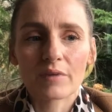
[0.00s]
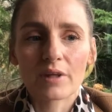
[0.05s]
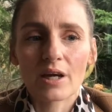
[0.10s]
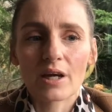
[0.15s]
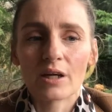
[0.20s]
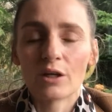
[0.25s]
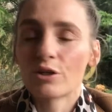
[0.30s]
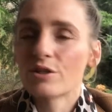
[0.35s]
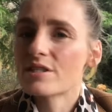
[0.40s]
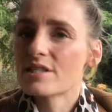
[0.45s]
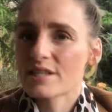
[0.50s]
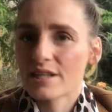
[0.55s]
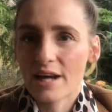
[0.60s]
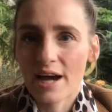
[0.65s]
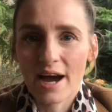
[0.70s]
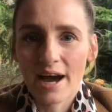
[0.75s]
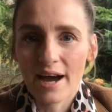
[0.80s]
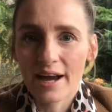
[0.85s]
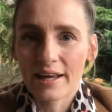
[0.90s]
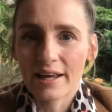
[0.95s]
London
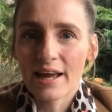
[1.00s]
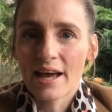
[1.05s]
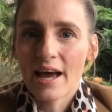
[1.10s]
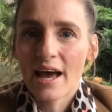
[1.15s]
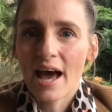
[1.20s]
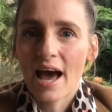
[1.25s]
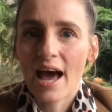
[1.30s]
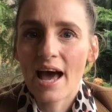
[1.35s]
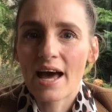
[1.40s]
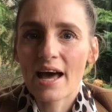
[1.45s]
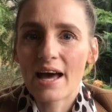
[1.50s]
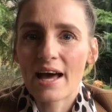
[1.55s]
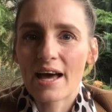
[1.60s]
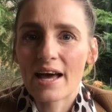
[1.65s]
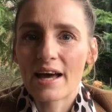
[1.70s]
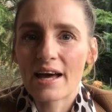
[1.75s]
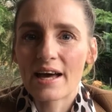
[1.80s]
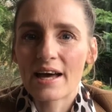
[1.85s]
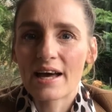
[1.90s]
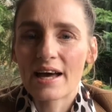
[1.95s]
Eye
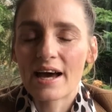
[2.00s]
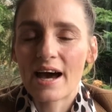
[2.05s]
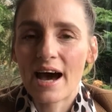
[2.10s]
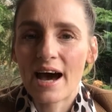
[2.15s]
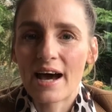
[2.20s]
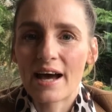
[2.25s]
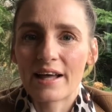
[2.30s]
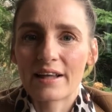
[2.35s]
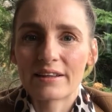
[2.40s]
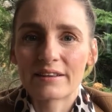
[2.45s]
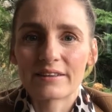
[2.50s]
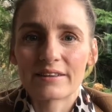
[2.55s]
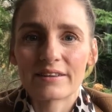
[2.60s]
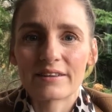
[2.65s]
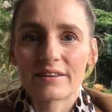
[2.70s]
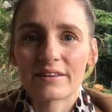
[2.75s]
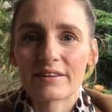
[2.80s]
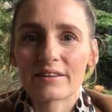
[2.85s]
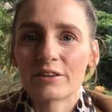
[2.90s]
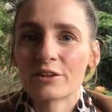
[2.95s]

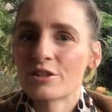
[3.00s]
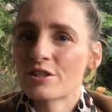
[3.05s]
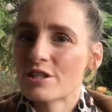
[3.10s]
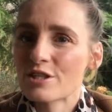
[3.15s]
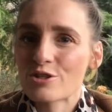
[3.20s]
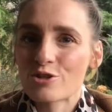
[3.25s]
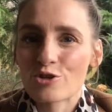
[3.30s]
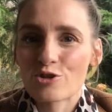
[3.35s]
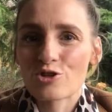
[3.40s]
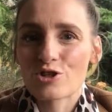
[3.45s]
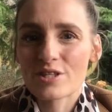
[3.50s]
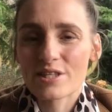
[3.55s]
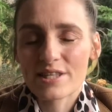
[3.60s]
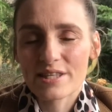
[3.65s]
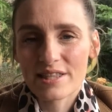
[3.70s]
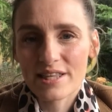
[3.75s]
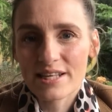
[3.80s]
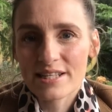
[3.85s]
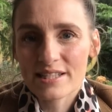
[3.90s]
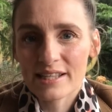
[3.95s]
and the London Dungeons
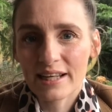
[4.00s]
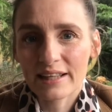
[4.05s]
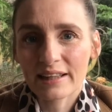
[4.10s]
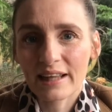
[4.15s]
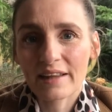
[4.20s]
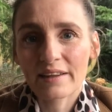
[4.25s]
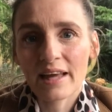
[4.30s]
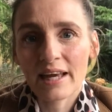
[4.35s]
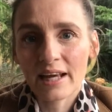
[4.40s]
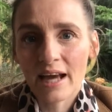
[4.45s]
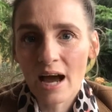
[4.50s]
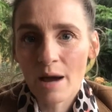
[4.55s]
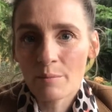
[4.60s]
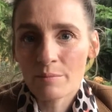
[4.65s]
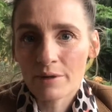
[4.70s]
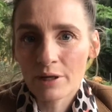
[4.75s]
and things like that, they can be